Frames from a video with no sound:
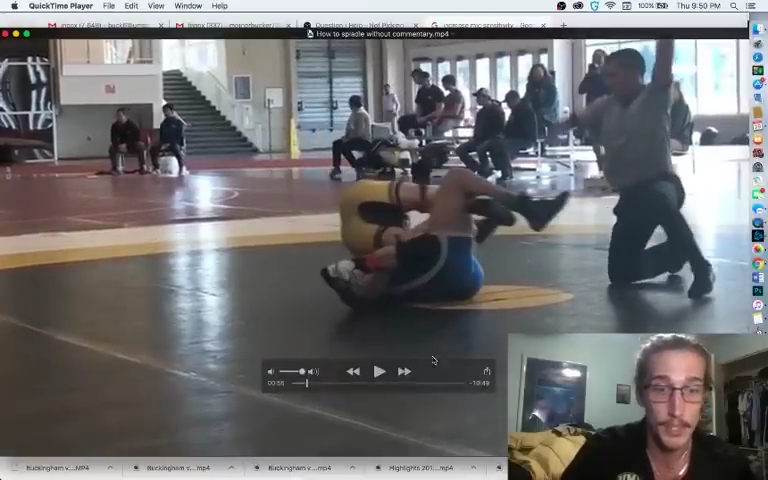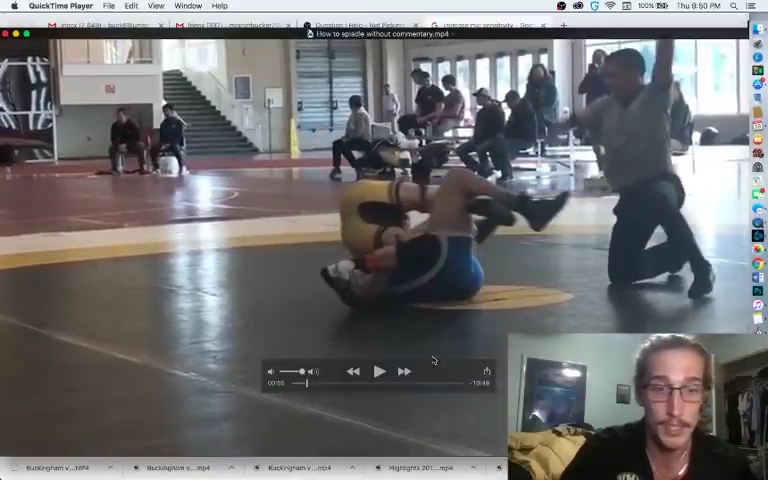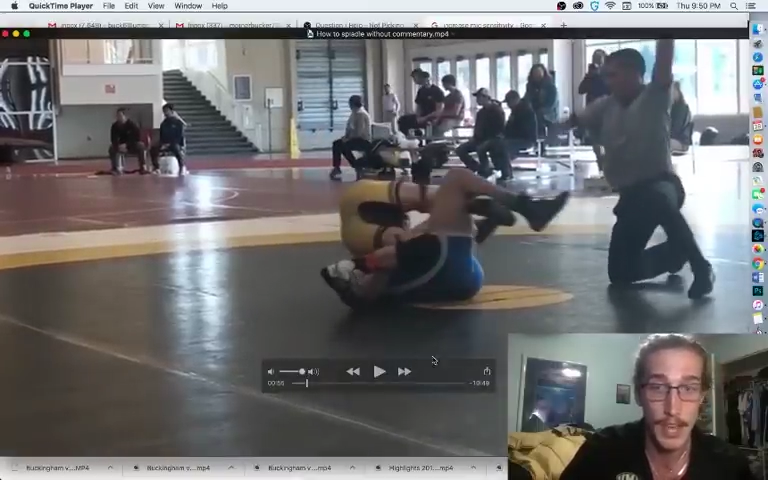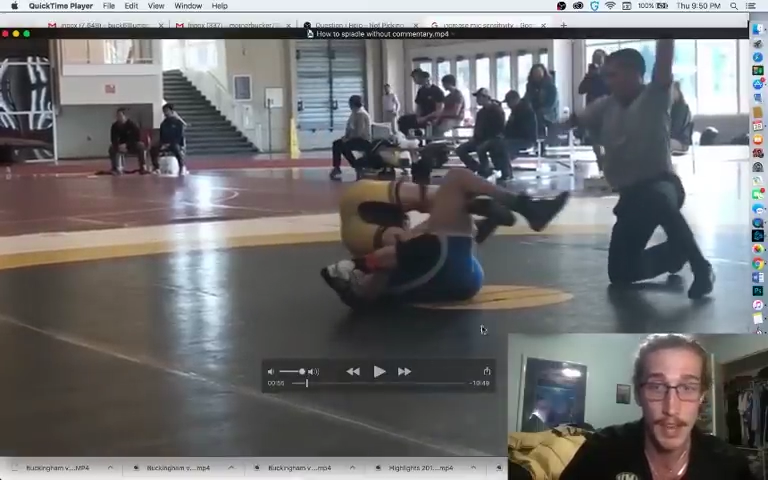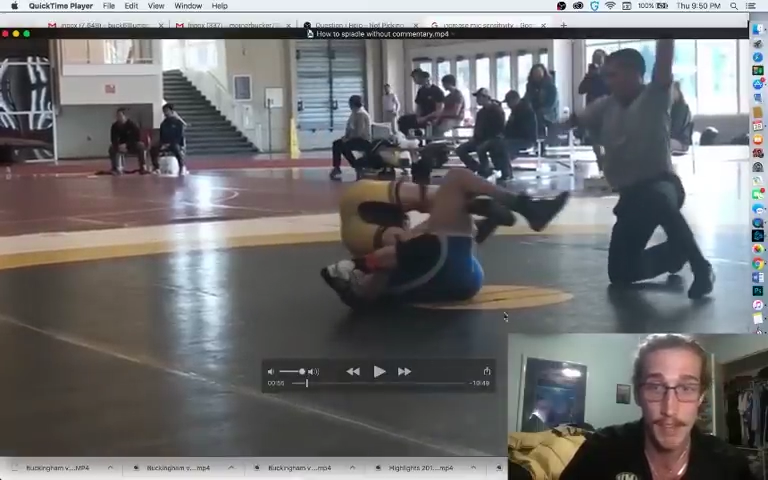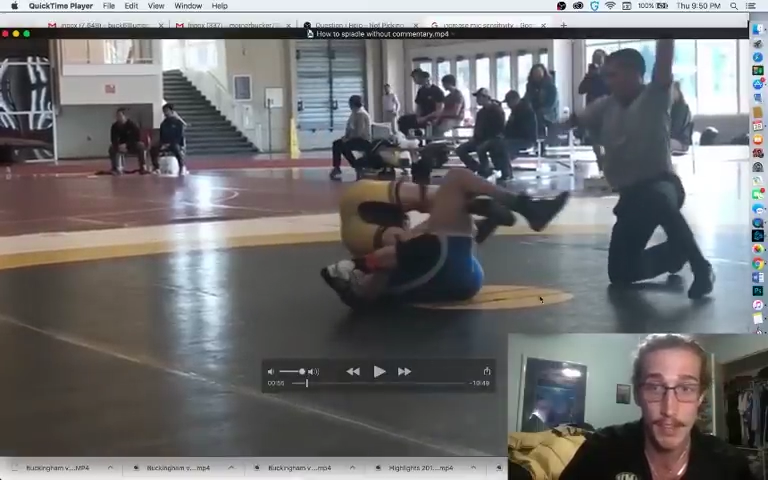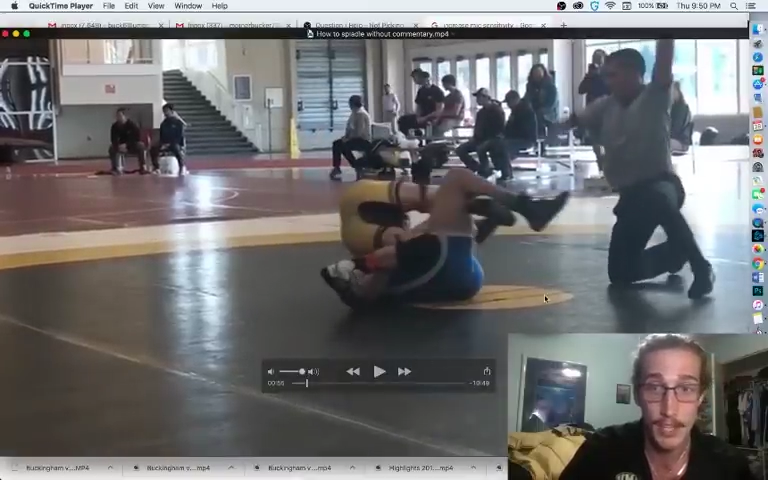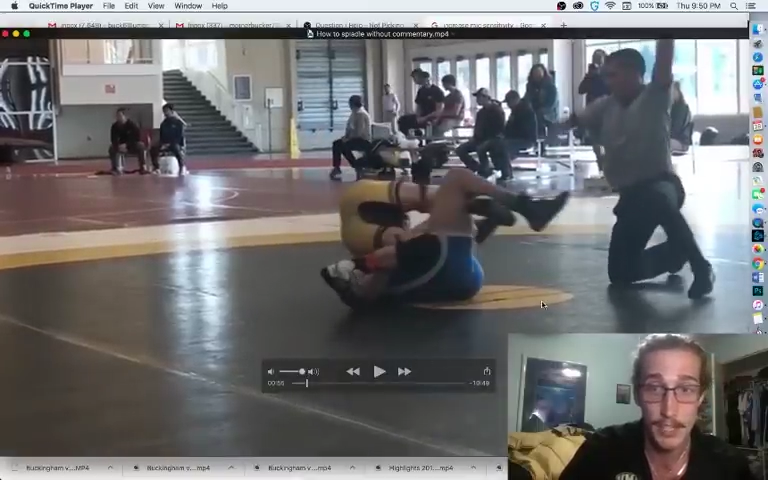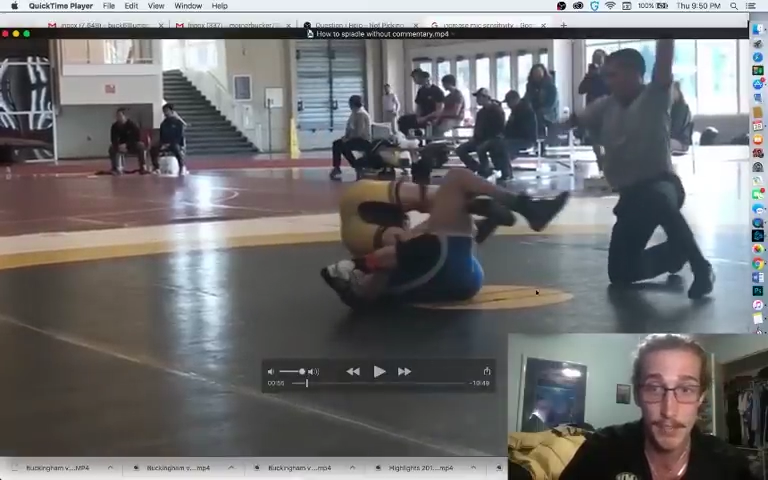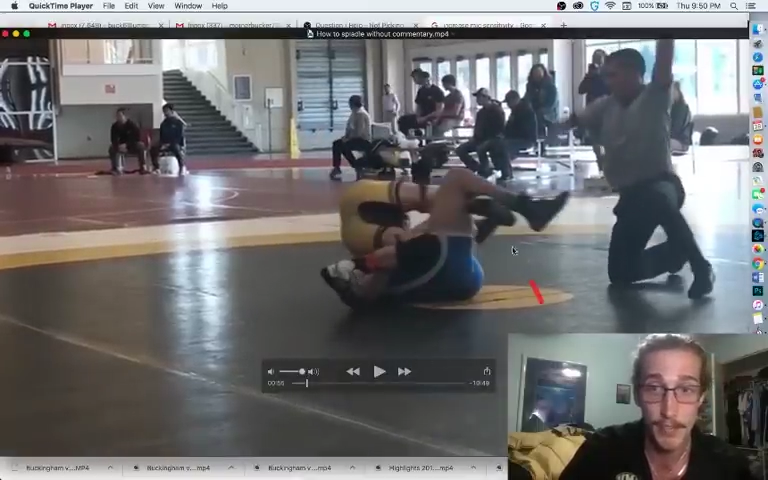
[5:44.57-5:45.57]
to have
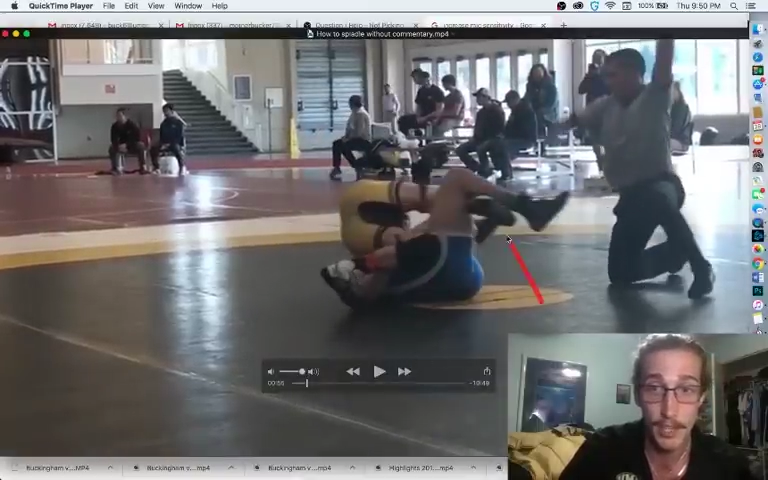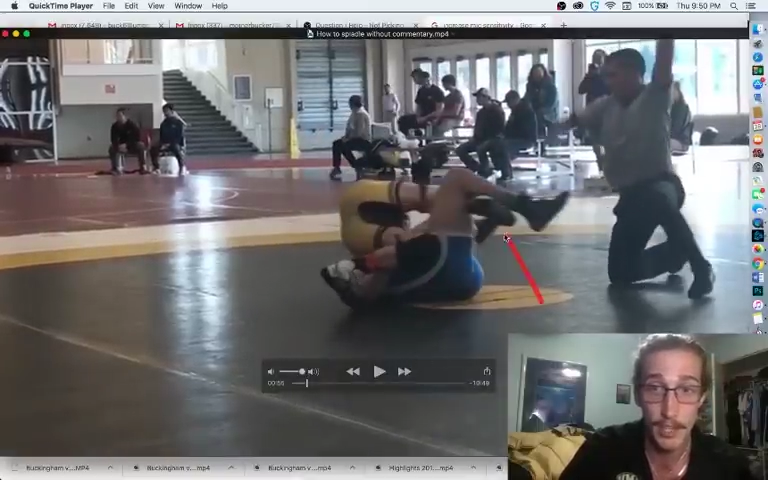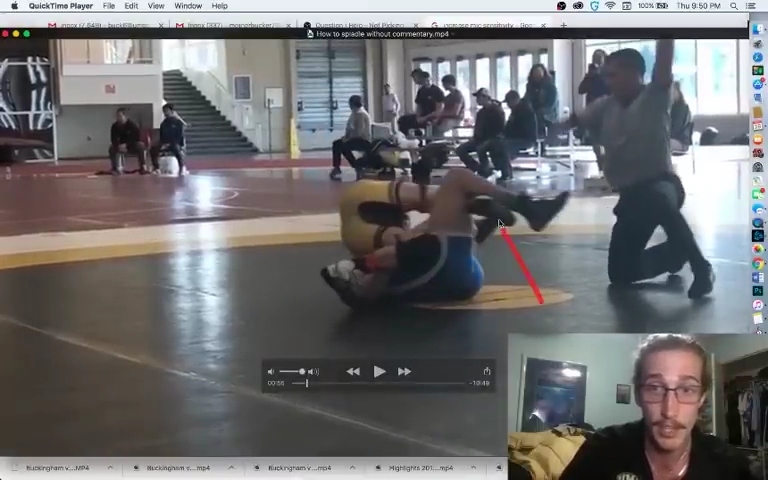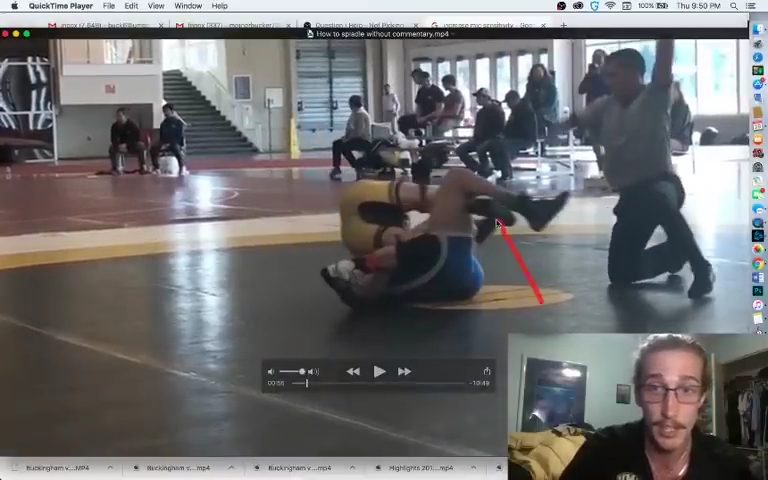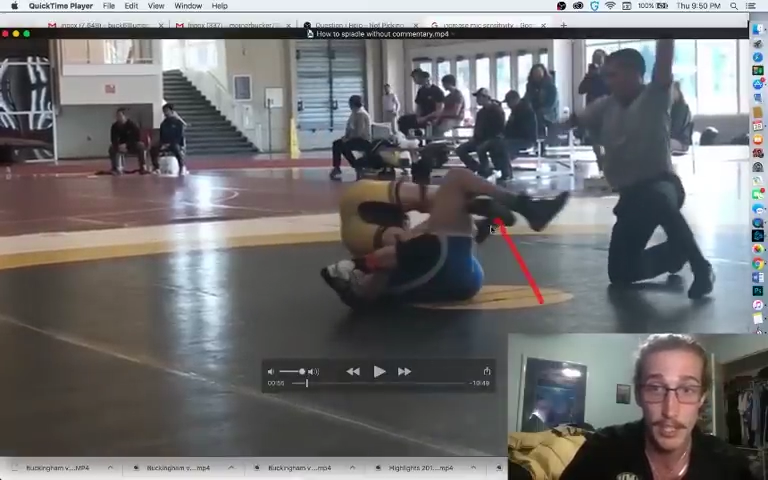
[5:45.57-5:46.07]
this foot